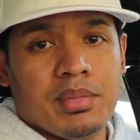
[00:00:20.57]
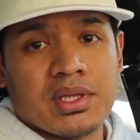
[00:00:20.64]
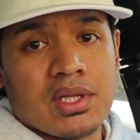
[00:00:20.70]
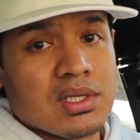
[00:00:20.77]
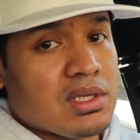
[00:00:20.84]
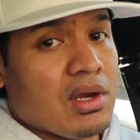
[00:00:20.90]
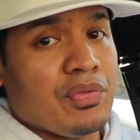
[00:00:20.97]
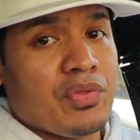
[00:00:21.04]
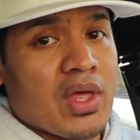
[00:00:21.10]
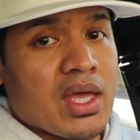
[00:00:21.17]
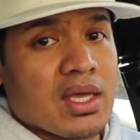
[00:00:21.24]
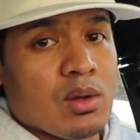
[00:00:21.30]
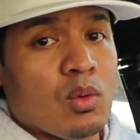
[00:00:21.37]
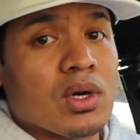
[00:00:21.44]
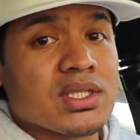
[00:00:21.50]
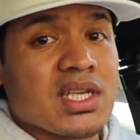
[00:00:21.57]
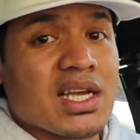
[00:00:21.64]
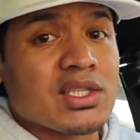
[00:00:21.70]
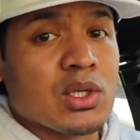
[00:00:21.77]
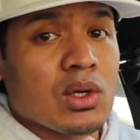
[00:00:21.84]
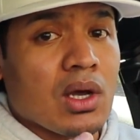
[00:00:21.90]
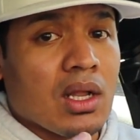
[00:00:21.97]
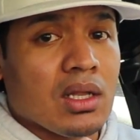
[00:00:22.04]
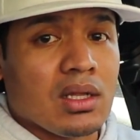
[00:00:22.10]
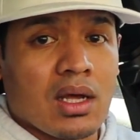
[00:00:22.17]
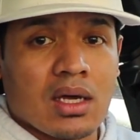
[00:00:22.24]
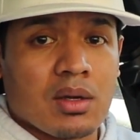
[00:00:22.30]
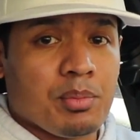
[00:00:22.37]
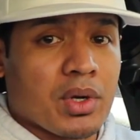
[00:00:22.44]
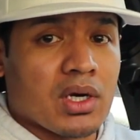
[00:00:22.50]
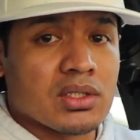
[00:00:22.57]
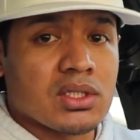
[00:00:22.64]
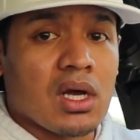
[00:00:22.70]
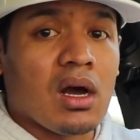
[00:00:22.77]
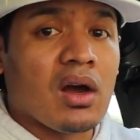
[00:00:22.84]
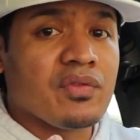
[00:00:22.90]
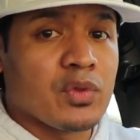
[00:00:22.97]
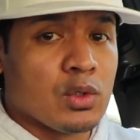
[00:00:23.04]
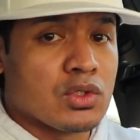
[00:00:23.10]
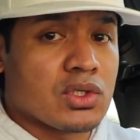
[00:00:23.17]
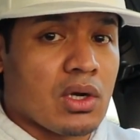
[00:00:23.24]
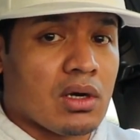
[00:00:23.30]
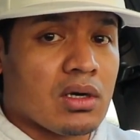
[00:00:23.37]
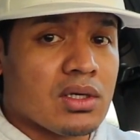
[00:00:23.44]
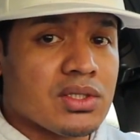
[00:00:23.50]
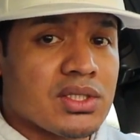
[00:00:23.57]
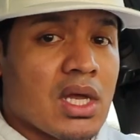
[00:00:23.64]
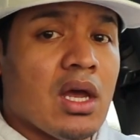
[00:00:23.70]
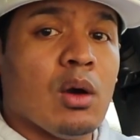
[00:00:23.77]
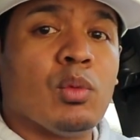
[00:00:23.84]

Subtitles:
But the good thing was I took a lot of parts off those cars,